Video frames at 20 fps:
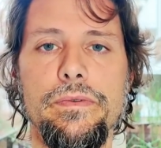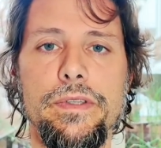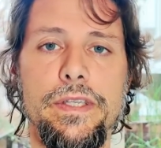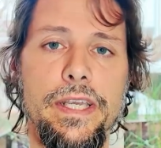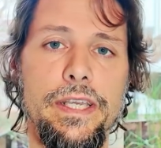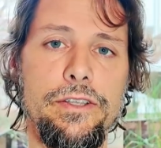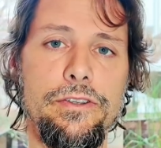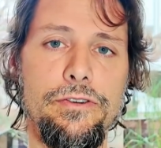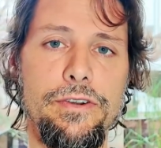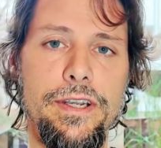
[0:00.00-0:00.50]

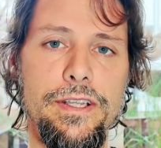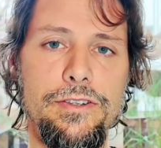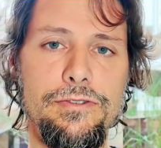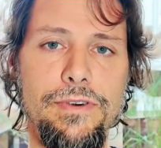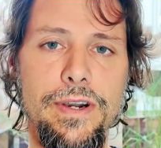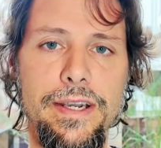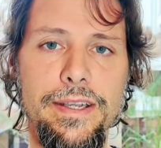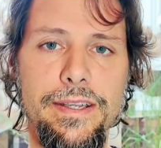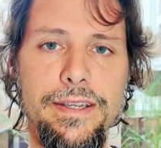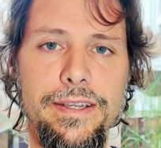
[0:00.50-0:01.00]
thing you can
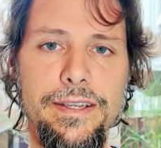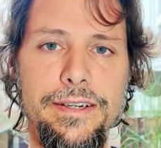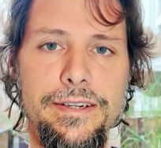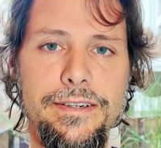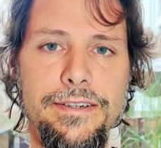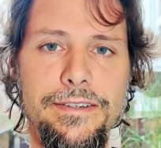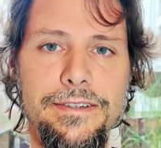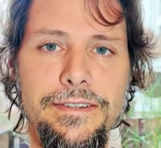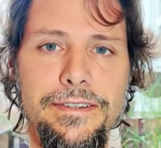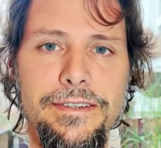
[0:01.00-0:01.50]
try
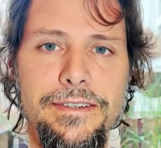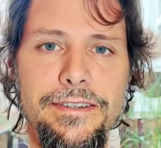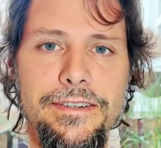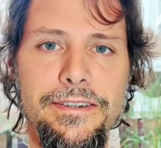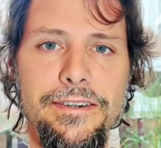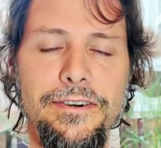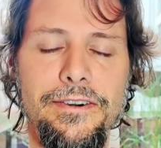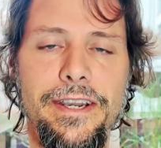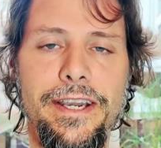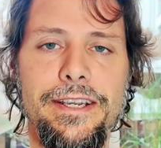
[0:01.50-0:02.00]
here.
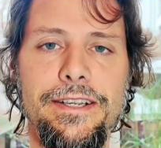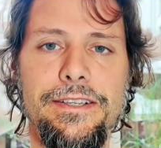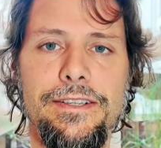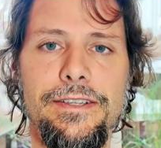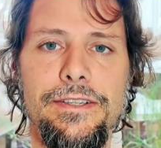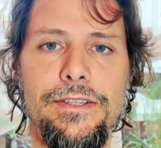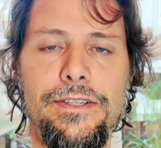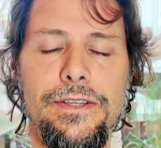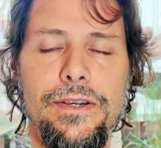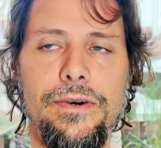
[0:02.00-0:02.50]

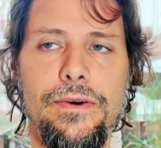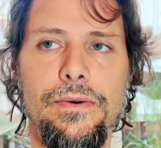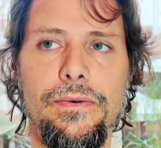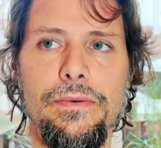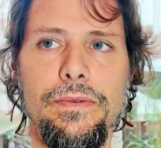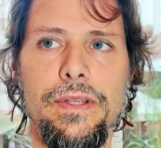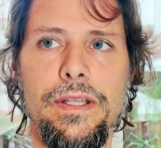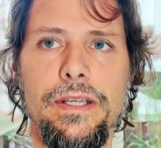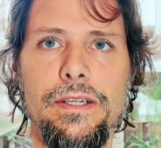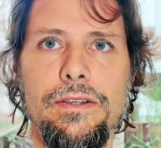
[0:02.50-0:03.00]
Okay,
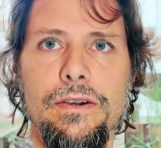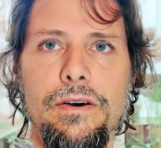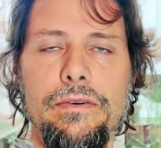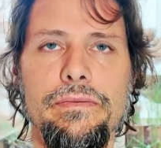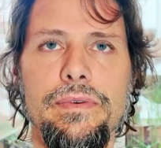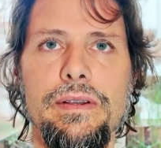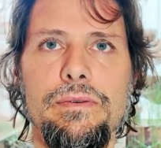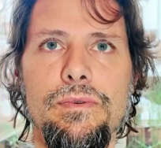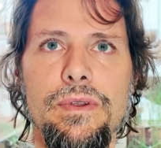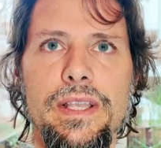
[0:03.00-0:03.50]
so this
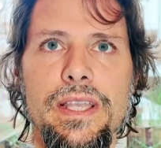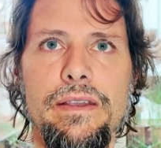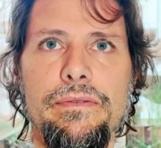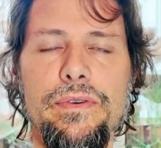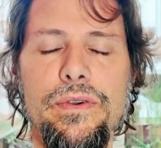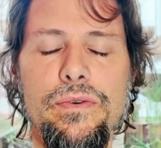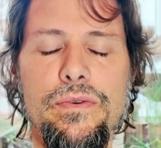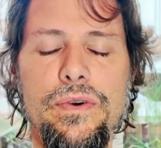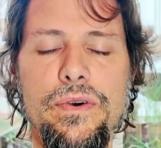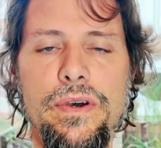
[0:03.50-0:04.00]
hopefully will
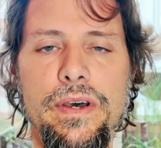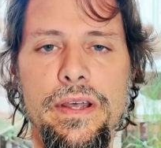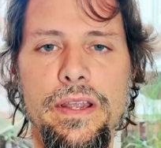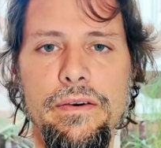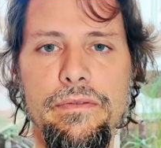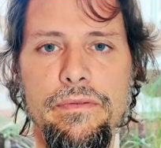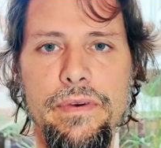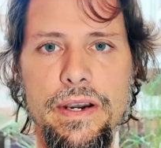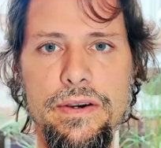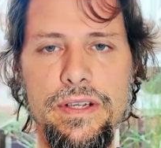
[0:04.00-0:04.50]
give you
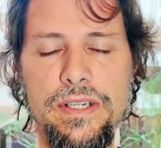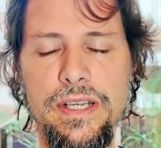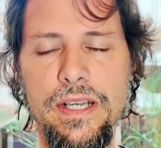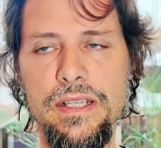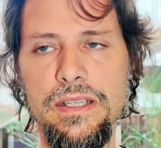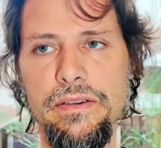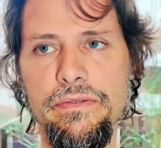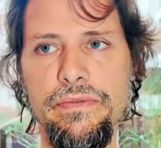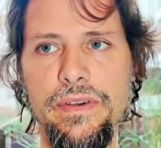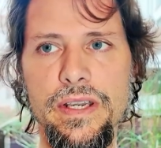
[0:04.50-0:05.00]
a very
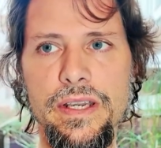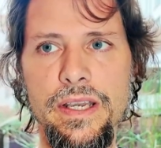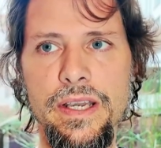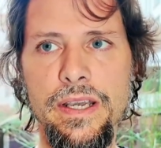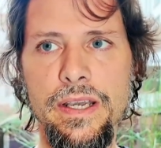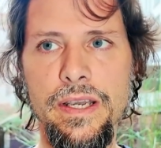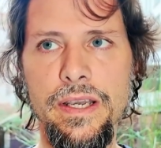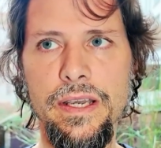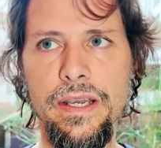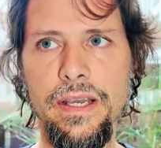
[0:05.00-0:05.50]
scientific
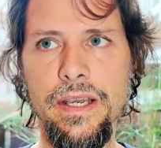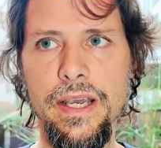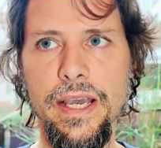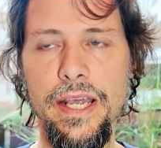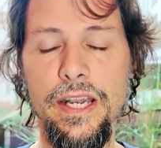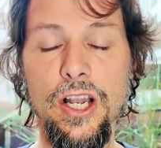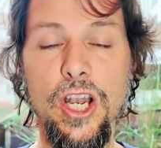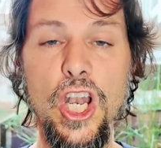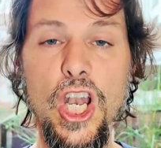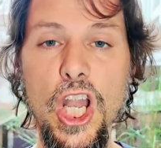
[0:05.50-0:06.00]

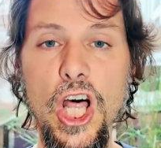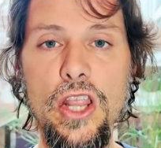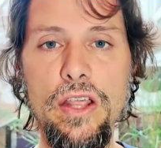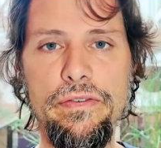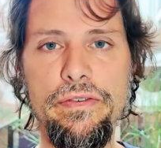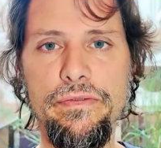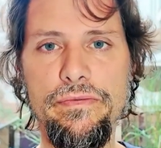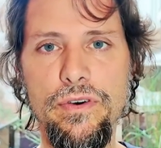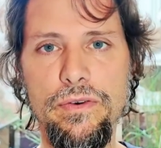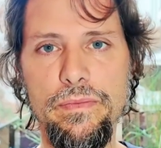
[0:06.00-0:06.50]
and a lot
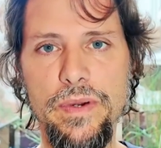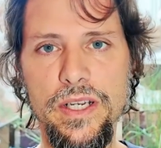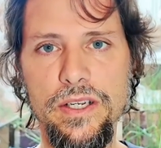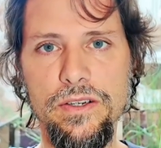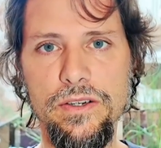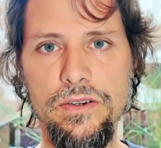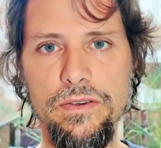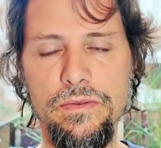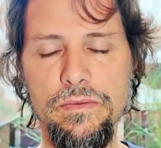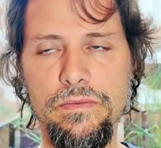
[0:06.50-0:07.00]
of
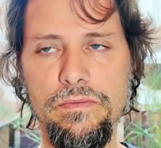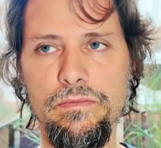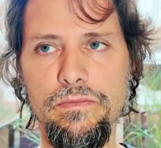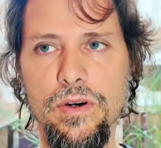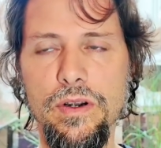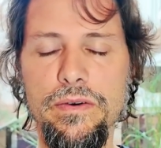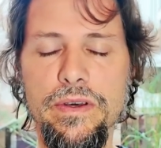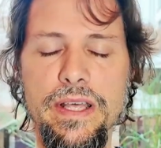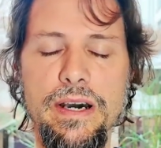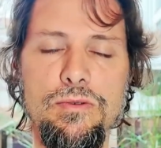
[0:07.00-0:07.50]
information.
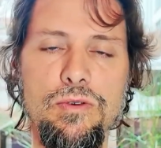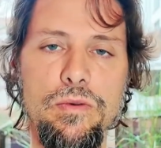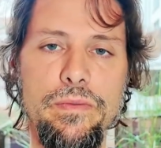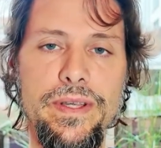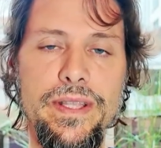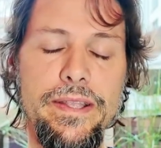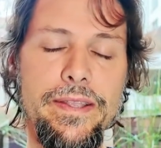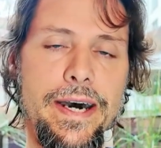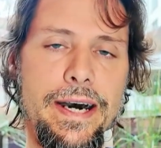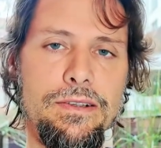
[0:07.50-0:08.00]
Probably that will
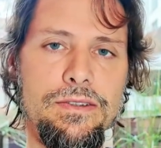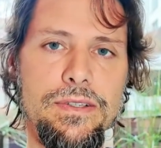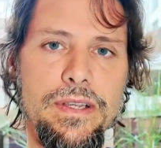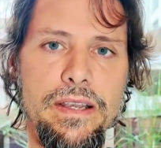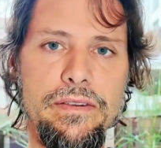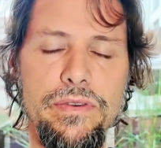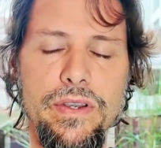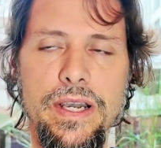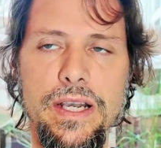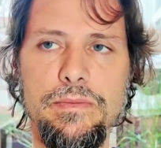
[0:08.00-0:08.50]
be the
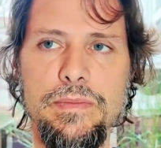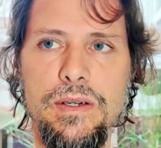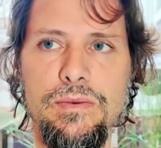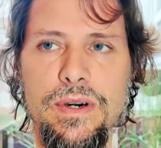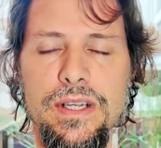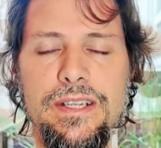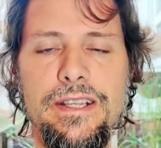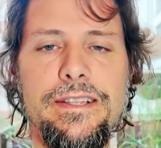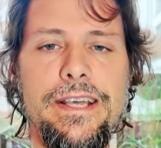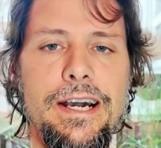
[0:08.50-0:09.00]
downside. If you ask me,
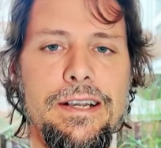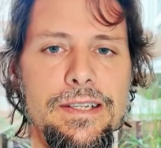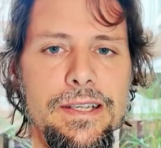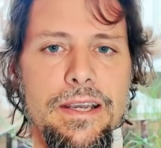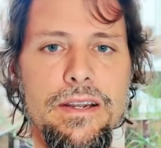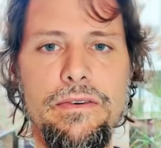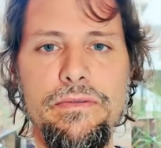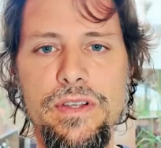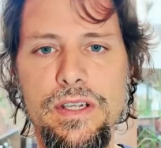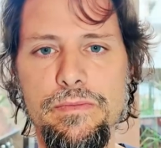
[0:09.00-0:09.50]
what is the
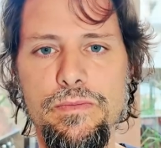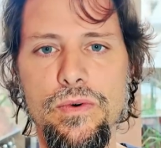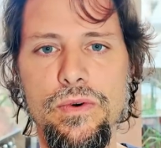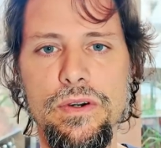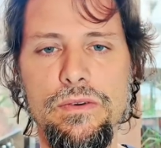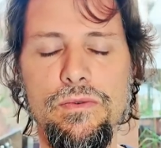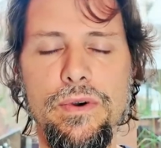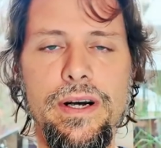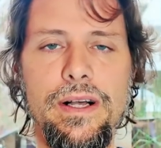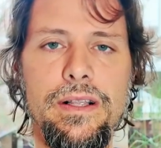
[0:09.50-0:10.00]
downside of this
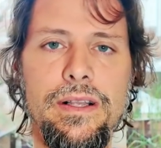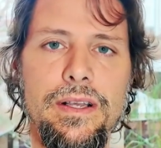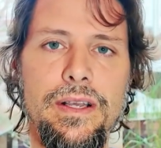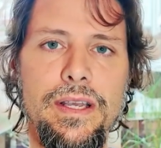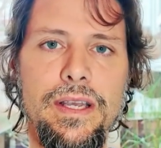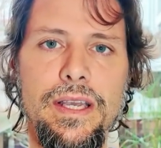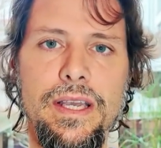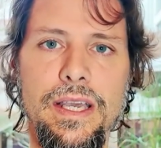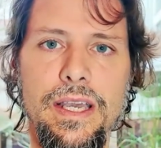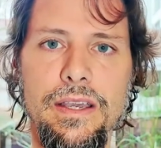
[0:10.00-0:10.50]
book? Well,
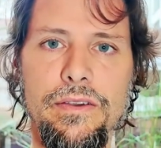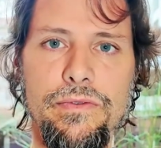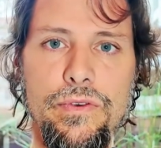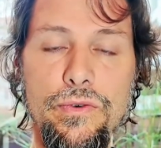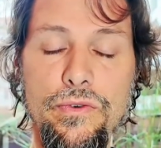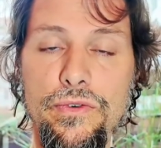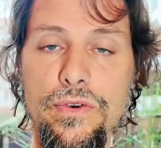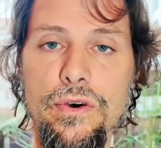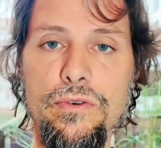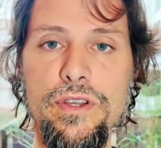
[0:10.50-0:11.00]
if
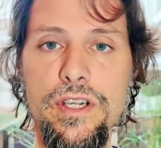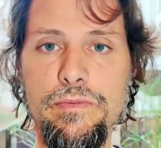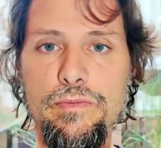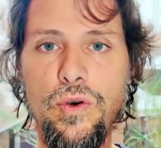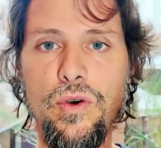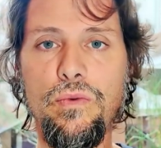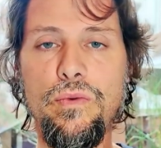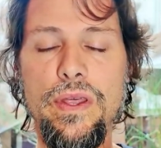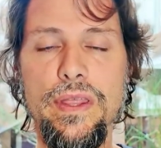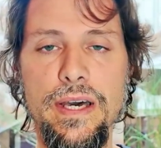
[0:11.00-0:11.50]
you throw this
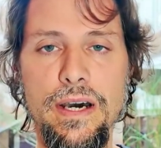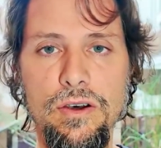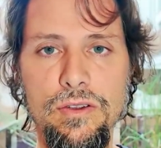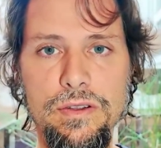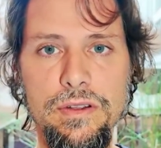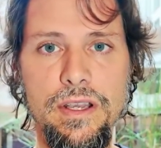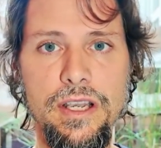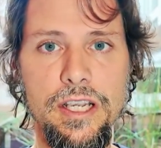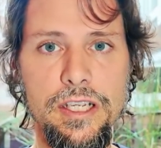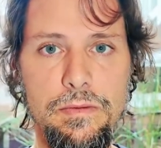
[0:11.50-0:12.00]
book
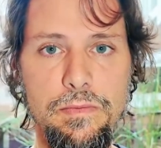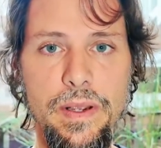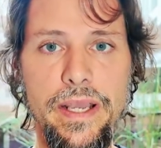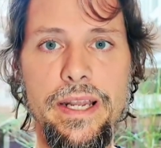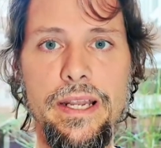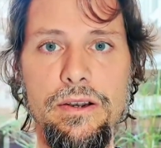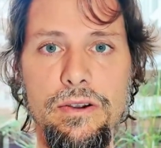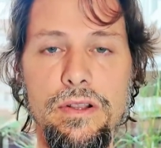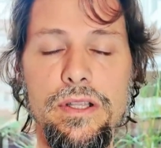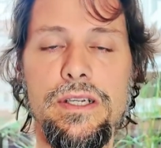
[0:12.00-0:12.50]
without
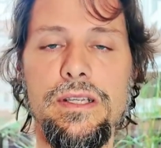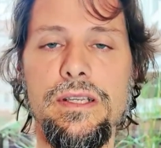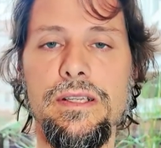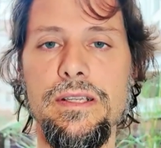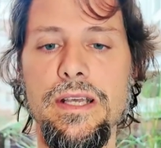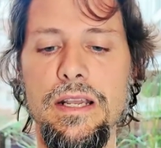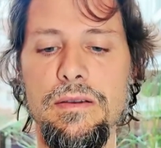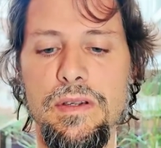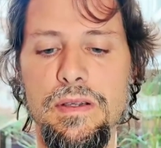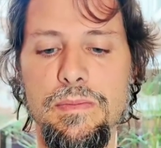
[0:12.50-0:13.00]
explaining all these things
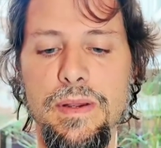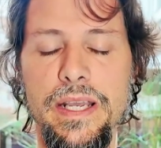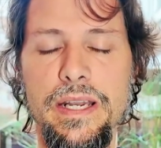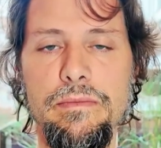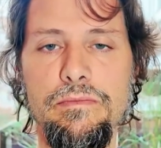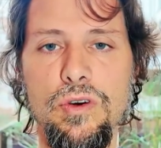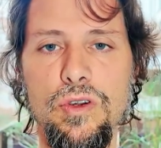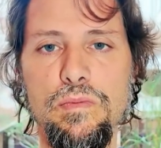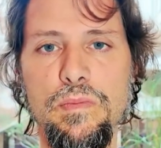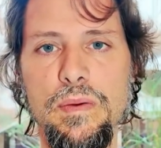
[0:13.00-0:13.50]
that I'm
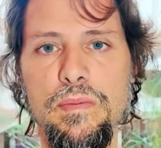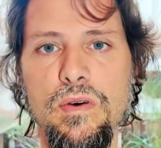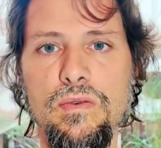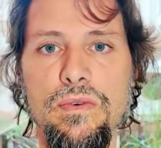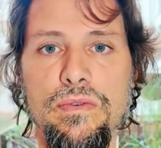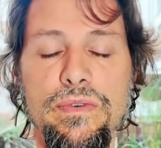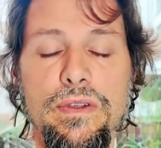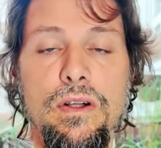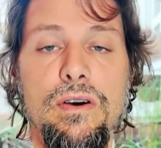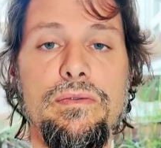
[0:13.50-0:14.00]
explaining, most people
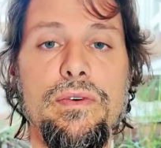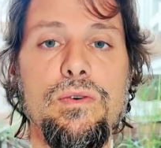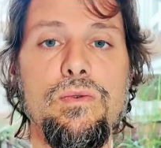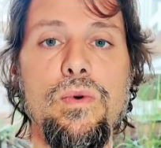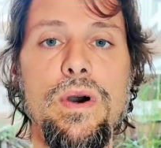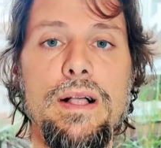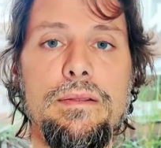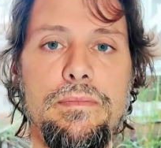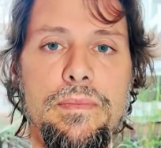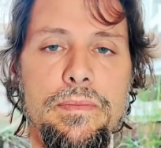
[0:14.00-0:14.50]
will feel
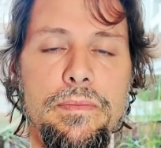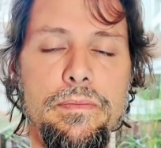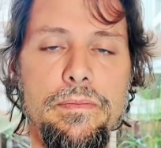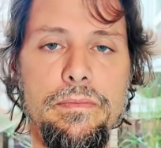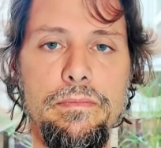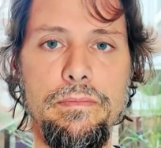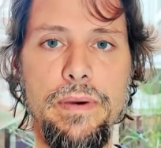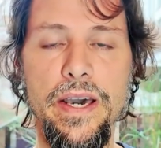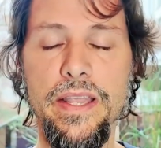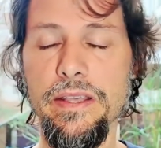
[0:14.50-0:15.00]
overwhelmed
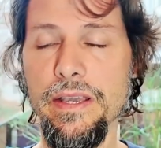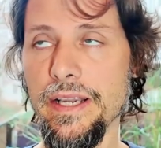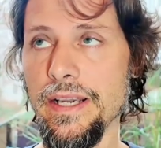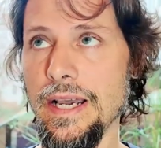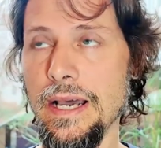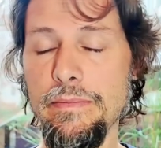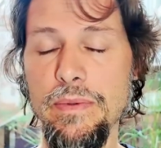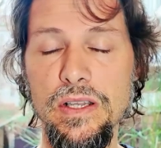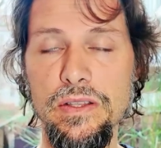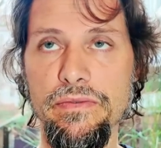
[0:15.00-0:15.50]
by the
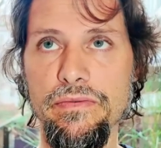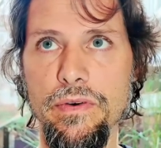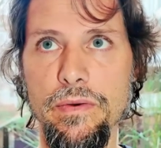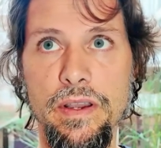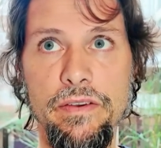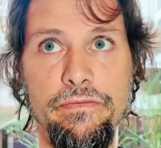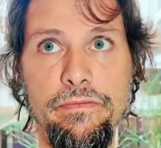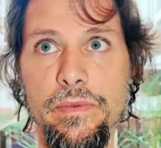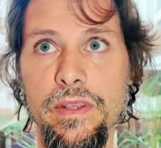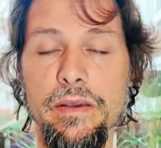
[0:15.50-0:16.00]
amount of
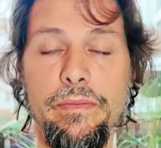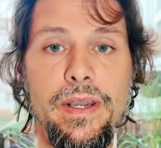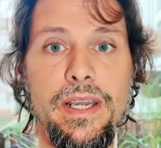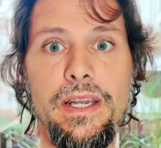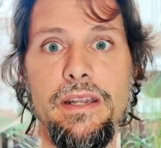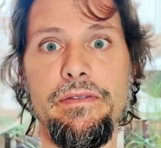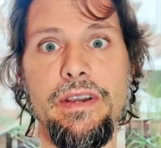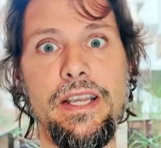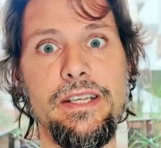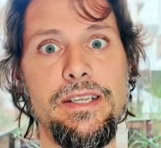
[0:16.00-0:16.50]
information. In the
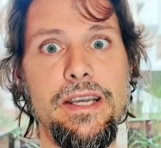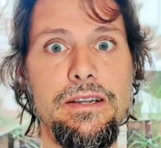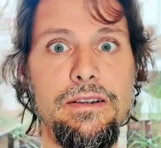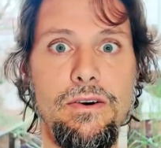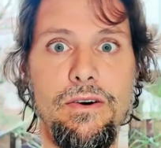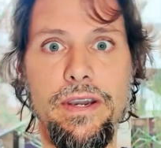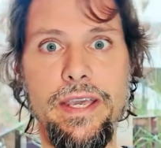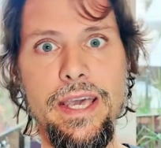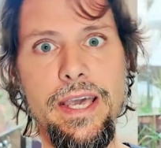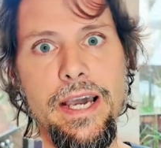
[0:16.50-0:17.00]
beginning, we decided,
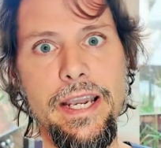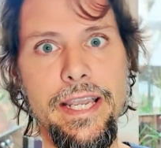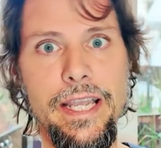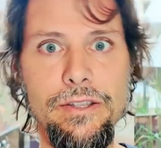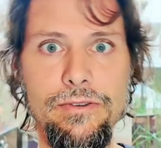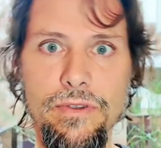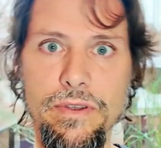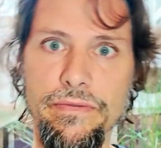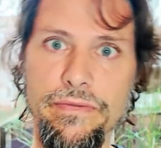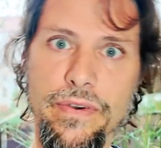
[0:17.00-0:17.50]
okay, I
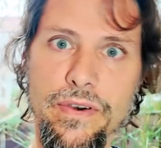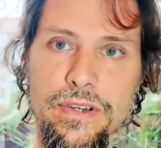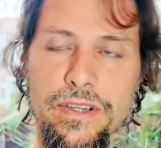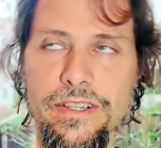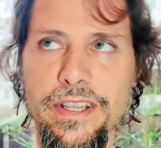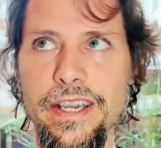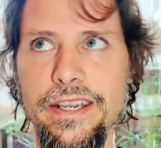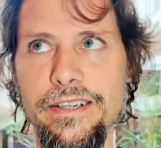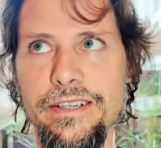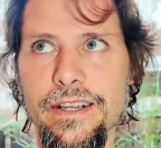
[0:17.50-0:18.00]
can do the first
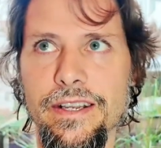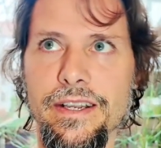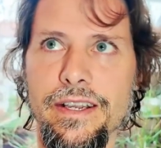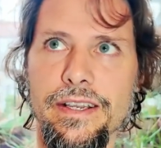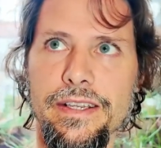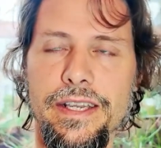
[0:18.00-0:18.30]
stage.